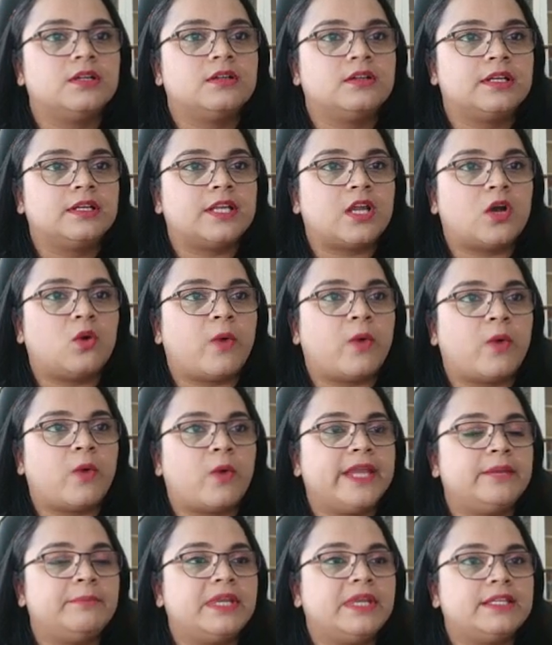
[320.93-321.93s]
Now
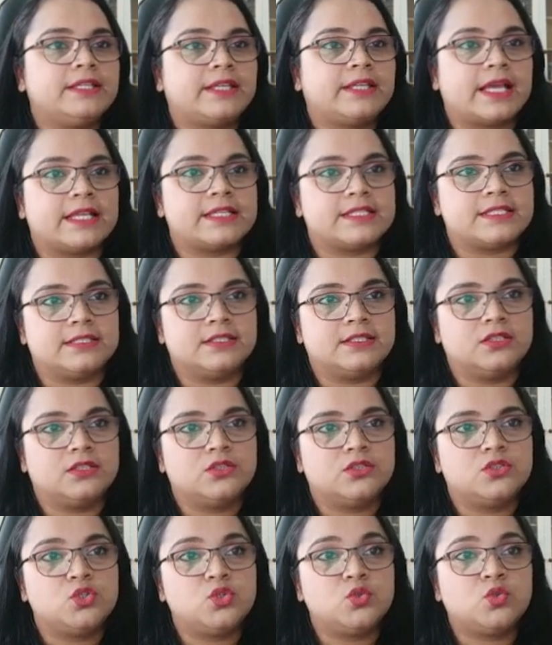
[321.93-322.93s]
white played castle.
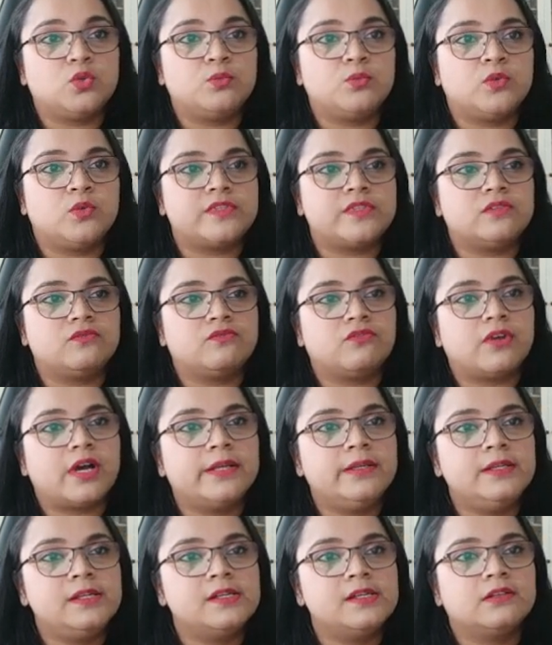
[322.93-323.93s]
2 moves in
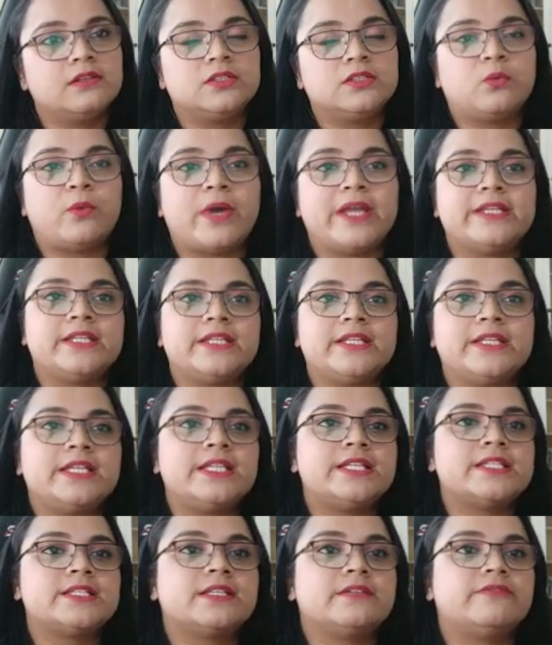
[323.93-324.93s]
1. The white king
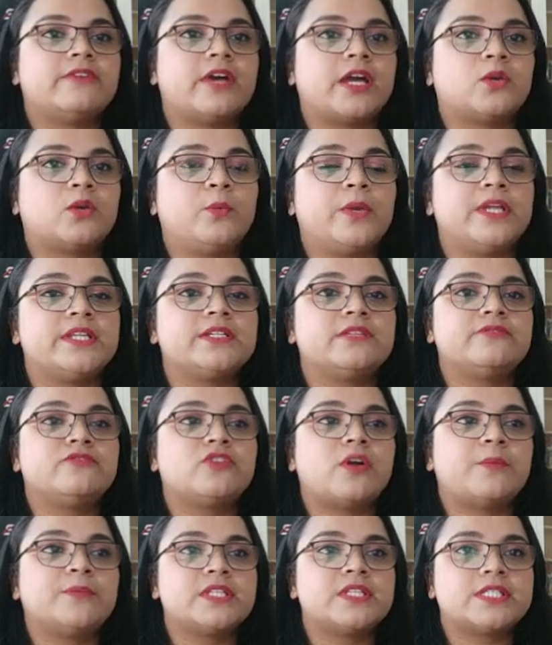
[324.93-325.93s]
is evacuated
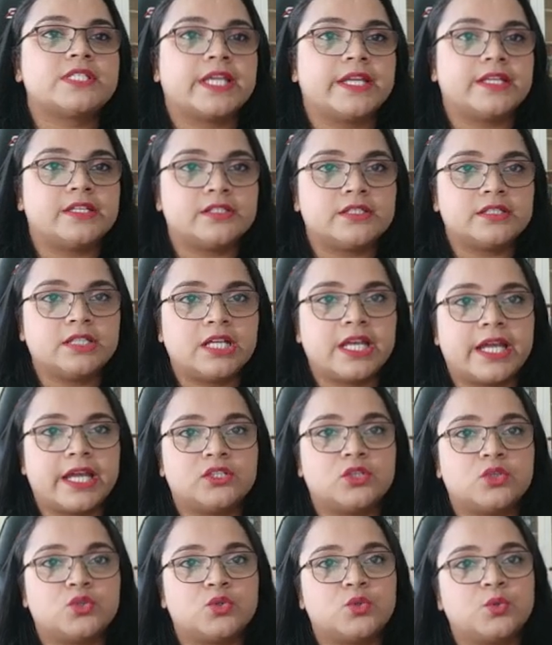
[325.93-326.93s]
from the center
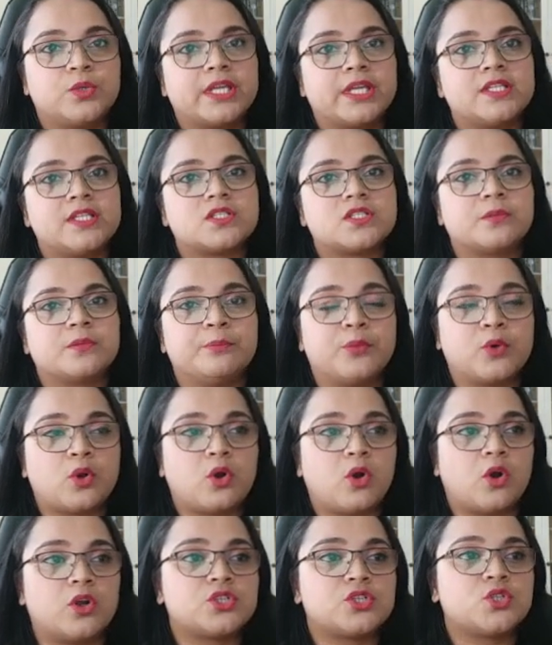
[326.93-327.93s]
and the rook is
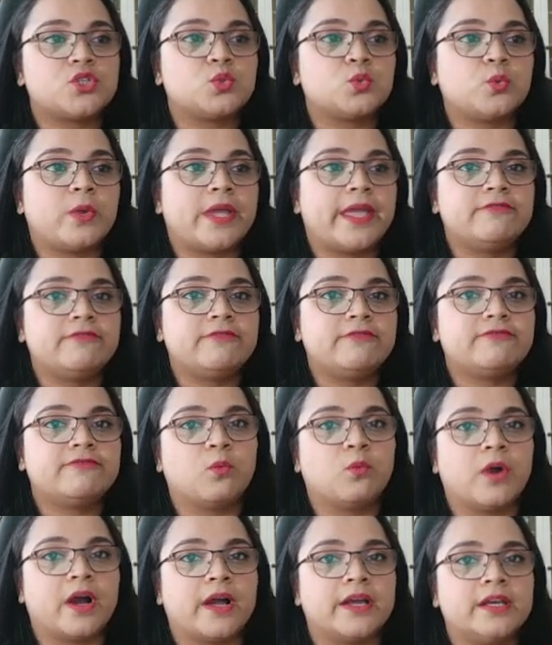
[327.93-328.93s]
brought to
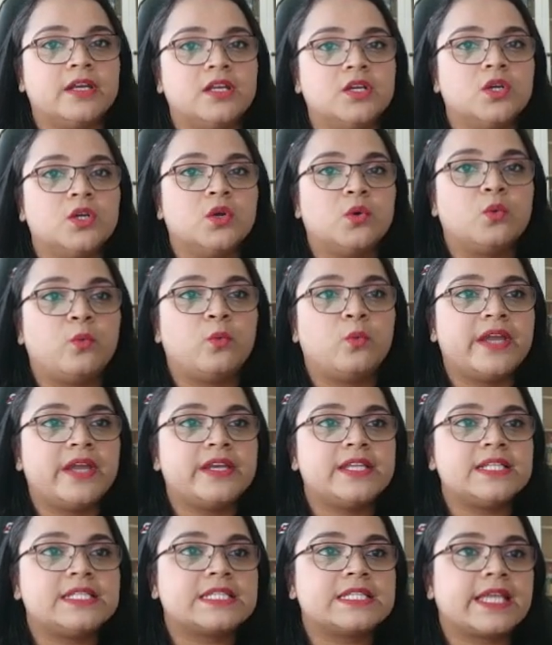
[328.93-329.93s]
f1,
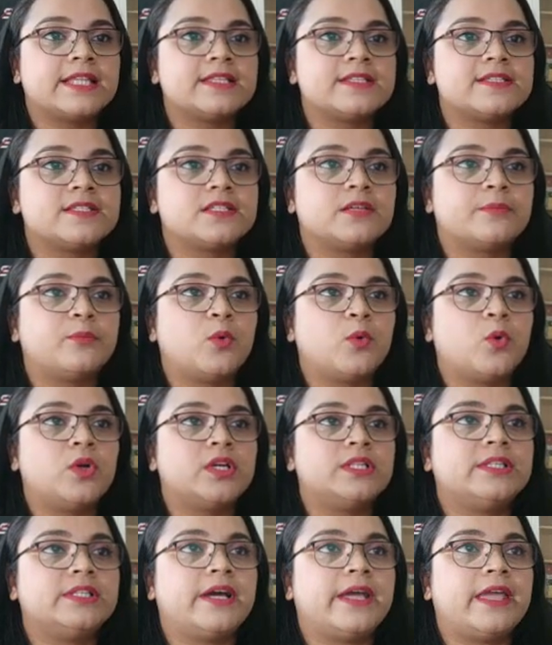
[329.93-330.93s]
where it can
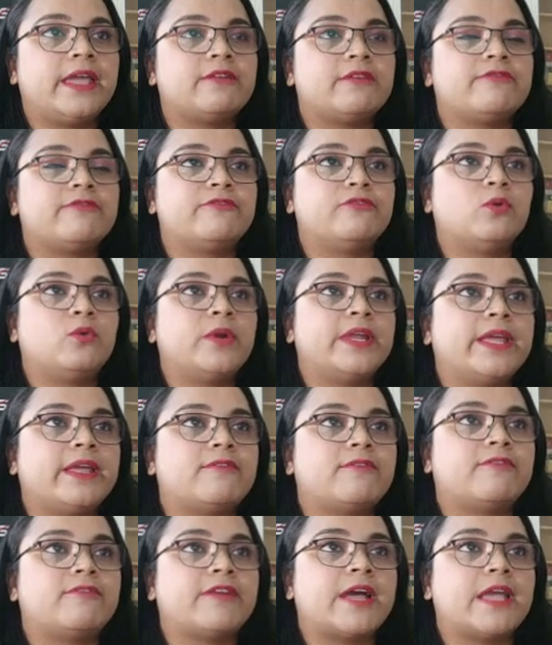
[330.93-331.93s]
support the f4,
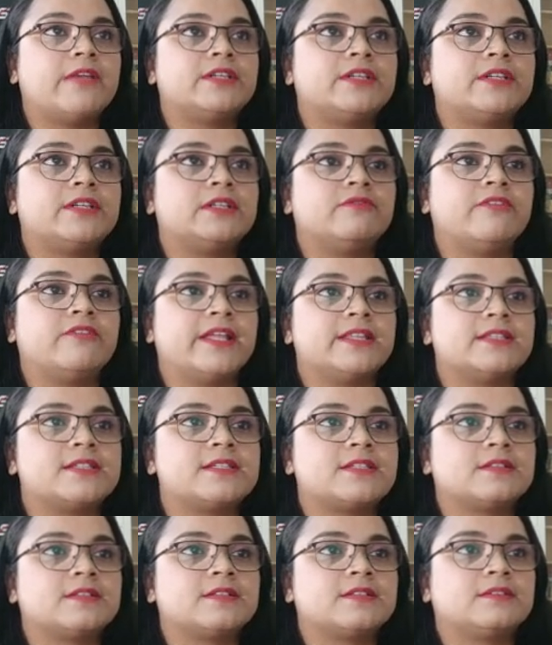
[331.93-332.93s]
f5
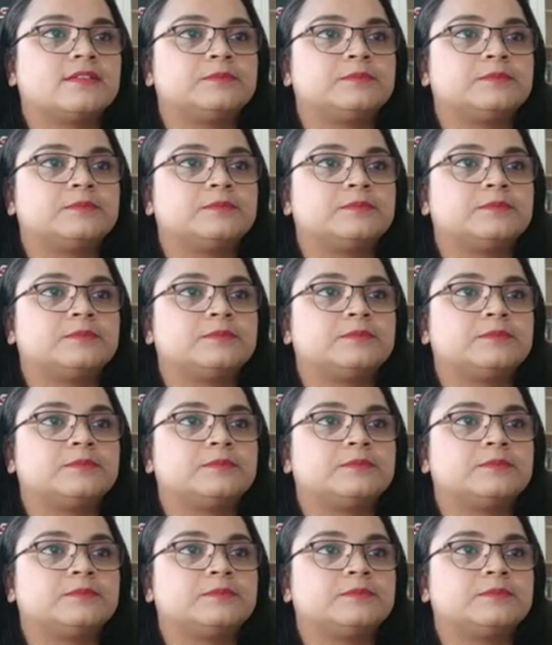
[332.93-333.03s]
advance.